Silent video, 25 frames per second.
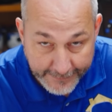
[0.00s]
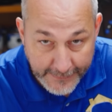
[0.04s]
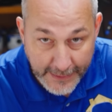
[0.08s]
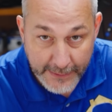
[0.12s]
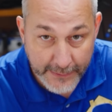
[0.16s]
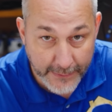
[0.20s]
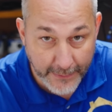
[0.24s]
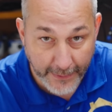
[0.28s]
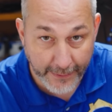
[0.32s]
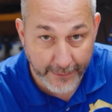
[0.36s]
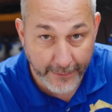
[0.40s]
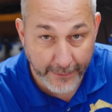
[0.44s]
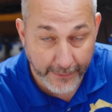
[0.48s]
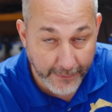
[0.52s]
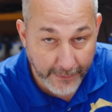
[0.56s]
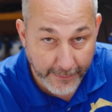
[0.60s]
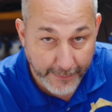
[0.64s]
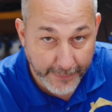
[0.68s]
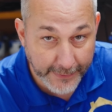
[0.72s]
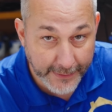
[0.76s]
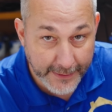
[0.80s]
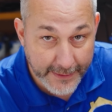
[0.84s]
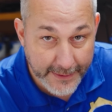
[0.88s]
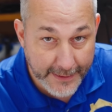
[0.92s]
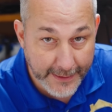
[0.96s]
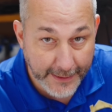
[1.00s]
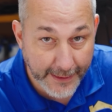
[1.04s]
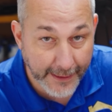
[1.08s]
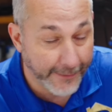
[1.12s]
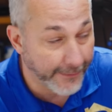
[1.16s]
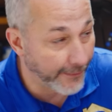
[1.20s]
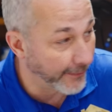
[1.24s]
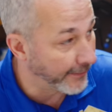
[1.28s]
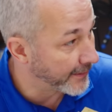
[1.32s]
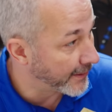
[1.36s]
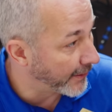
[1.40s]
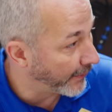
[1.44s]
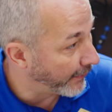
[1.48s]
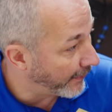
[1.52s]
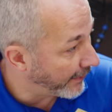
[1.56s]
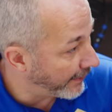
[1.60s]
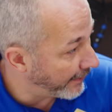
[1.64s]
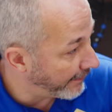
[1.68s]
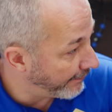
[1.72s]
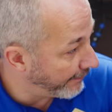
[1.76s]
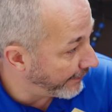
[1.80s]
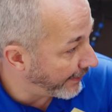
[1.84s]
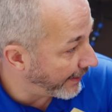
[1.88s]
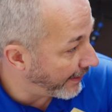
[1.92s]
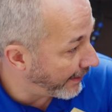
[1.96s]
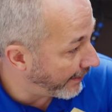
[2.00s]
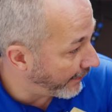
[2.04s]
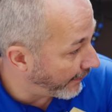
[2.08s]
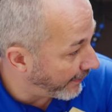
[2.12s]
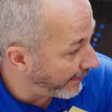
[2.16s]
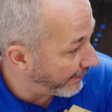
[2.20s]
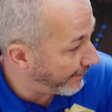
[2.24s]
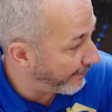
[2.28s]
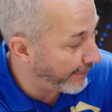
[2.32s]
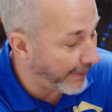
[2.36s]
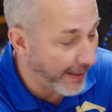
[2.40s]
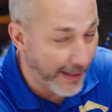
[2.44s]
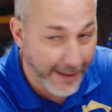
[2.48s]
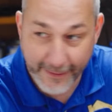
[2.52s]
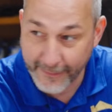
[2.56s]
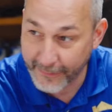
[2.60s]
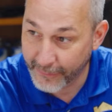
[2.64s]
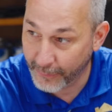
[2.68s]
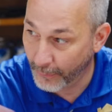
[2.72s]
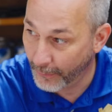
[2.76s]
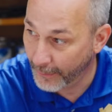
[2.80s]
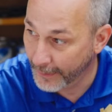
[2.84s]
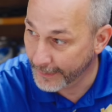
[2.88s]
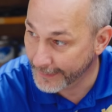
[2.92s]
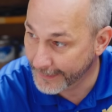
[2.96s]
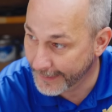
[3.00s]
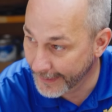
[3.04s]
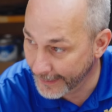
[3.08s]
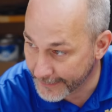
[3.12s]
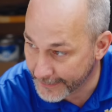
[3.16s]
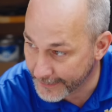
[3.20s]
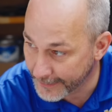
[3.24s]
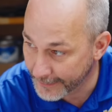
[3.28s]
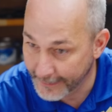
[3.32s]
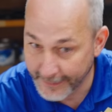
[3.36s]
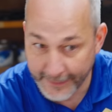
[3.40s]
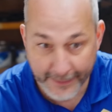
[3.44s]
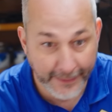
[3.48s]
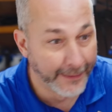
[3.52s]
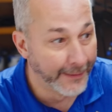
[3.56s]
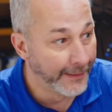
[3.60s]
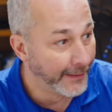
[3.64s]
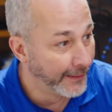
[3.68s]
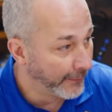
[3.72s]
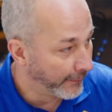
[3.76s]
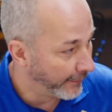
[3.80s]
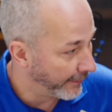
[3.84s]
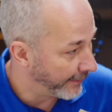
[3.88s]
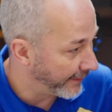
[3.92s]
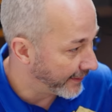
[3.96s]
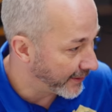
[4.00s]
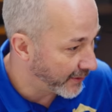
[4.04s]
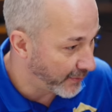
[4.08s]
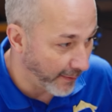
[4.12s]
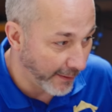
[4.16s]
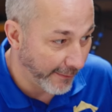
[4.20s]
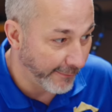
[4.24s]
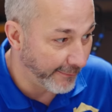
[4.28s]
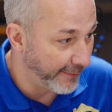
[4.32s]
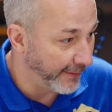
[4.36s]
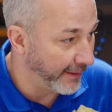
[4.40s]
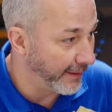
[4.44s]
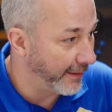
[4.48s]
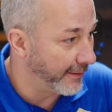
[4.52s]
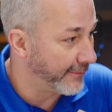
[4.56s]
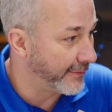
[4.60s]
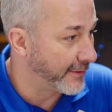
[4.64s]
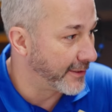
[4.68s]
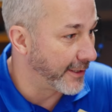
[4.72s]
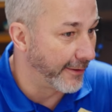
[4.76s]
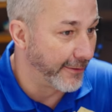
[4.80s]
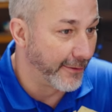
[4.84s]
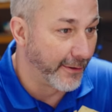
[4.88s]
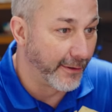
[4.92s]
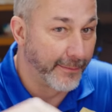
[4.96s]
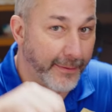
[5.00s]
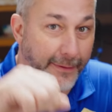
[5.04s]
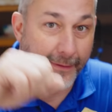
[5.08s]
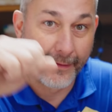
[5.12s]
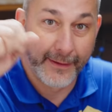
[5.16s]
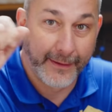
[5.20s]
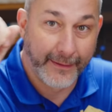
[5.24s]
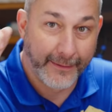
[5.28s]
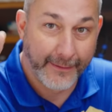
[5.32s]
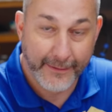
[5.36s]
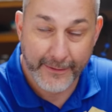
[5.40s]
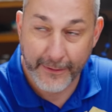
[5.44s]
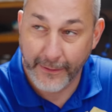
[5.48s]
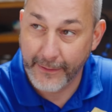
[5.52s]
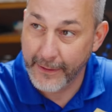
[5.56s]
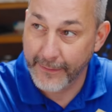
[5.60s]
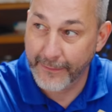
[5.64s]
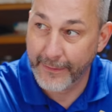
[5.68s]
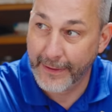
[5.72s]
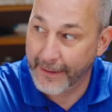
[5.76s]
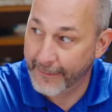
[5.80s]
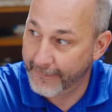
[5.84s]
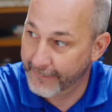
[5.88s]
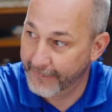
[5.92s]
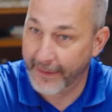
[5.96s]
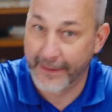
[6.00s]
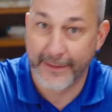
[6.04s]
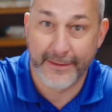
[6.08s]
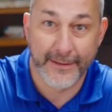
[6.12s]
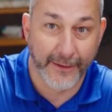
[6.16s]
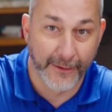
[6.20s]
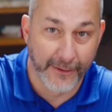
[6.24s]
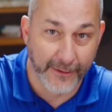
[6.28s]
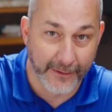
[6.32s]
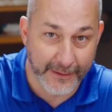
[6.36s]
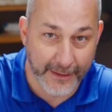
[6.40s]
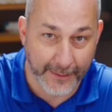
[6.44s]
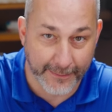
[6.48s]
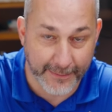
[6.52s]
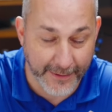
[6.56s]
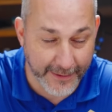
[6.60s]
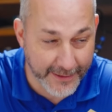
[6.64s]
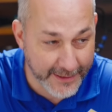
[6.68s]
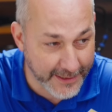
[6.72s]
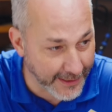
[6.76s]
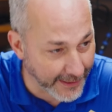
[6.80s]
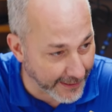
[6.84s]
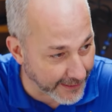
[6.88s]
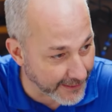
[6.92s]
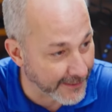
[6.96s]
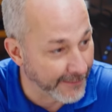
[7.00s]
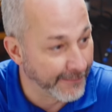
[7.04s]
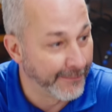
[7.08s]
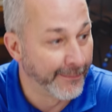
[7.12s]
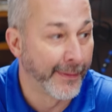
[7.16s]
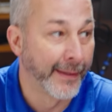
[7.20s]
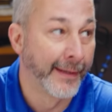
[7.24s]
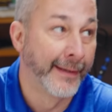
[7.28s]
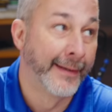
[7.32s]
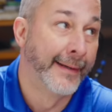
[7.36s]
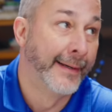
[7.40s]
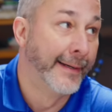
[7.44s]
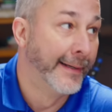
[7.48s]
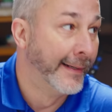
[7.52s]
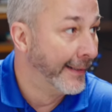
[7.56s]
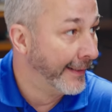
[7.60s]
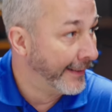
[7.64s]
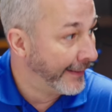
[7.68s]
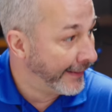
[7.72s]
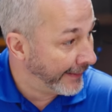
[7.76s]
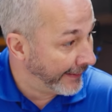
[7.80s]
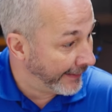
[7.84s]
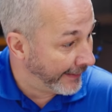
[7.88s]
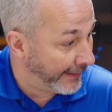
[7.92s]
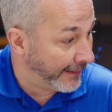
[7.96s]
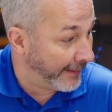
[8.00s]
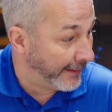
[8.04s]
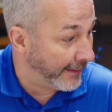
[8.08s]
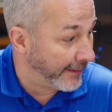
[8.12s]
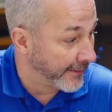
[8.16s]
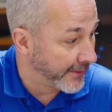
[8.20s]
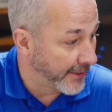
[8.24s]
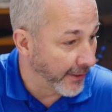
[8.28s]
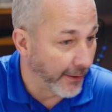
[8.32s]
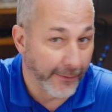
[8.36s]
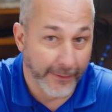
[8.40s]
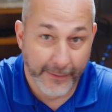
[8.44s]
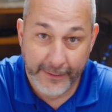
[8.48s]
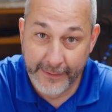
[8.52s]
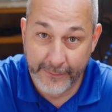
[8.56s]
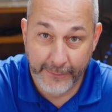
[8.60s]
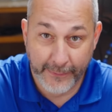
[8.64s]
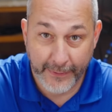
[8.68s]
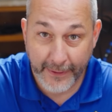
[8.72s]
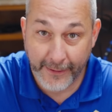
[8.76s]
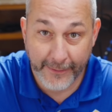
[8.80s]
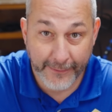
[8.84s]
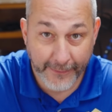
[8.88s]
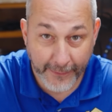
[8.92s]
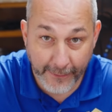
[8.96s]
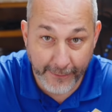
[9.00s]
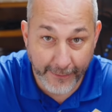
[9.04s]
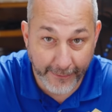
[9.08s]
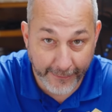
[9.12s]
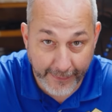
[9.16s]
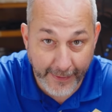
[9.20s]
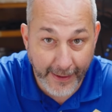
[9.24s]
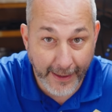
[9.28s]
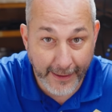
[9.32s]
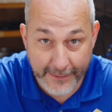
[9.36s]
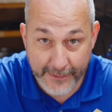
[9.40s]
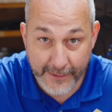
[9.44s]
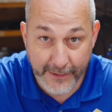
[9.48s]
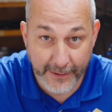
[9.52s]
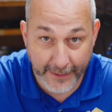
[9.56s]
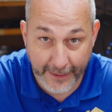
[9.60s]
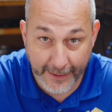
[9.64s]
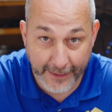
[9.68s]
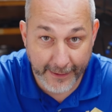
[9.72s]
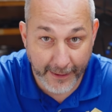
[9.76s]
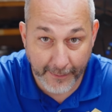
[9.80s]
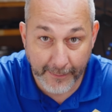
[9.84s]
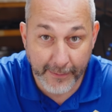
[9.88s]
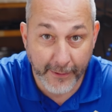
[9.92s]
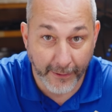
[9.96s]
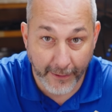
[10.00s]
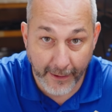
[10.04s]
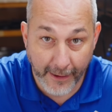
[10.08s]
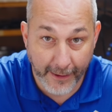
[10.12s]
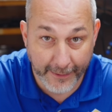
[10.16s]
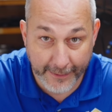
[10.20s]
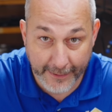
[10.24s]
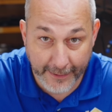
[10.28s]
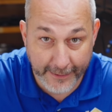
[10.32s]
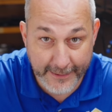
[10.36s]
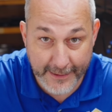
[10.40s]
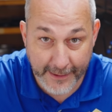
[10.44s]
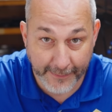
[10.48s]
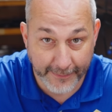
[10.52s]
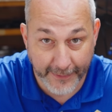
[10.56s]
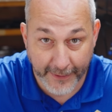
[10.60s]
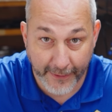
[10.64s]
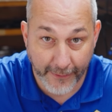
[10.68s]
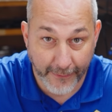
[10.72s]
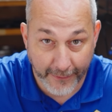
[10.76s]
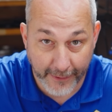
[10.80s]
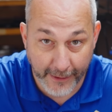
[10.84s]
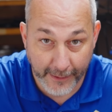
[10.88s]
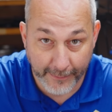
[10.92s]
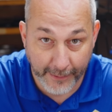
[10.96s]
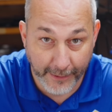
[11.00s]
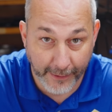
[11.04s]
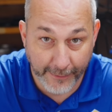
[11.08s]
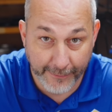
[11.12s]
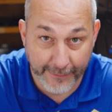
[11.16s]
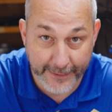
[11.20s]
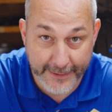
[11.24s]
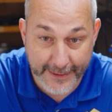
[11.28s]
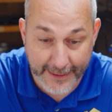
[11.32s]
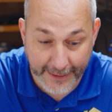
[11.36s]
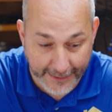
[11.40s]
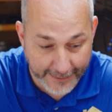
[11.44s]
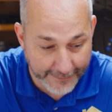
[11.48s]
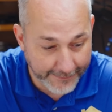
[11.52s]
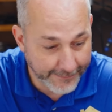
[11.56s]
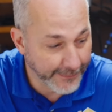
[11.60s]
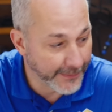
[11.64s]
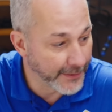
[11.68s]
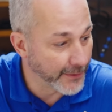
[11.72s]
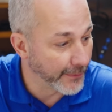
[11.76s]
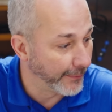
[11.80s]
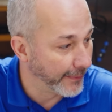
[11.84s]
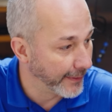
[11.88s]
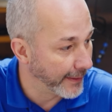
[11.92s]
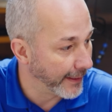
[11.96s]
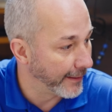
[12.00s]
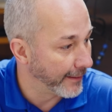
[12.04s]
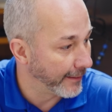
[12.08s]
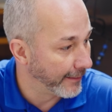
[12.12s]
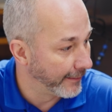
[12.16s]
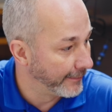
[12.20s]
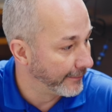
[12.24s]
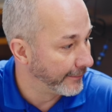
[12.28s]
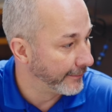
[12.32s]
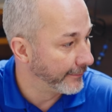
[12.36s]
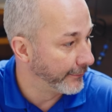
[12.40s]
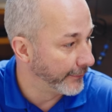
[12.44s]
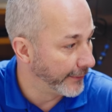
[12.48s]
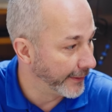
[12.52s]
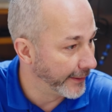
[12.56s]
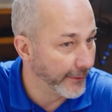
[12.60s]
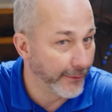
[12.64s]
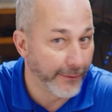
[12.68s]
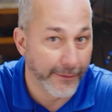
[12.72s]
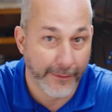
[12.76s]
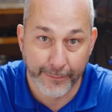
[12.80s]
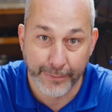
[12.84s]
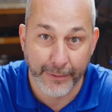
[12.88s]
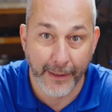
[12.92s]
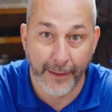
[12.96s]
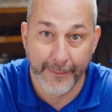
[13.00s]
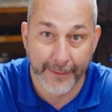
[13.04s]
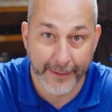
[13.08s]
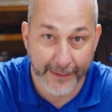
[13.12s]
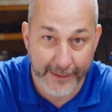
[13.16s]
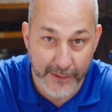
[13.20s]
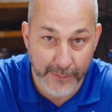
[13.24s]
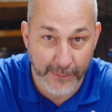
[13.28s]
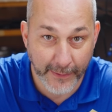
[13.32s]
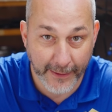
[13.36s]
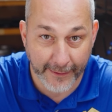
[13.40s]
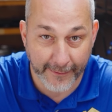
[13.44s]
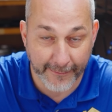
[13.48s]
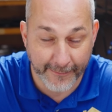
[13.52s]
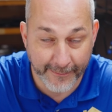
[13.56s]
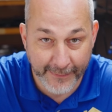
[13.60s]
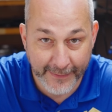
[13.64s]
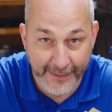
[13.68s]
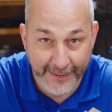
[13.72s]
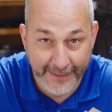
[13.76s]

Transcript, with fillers: So I don't know who put this together. It's a one, bed, one bath, one kitchen, within 12 feet of each other, but they don't even have venting hooked up to the sinks. So we all know that that's going to end up clogging something horrible over time. So we got to redo the plumbing as well.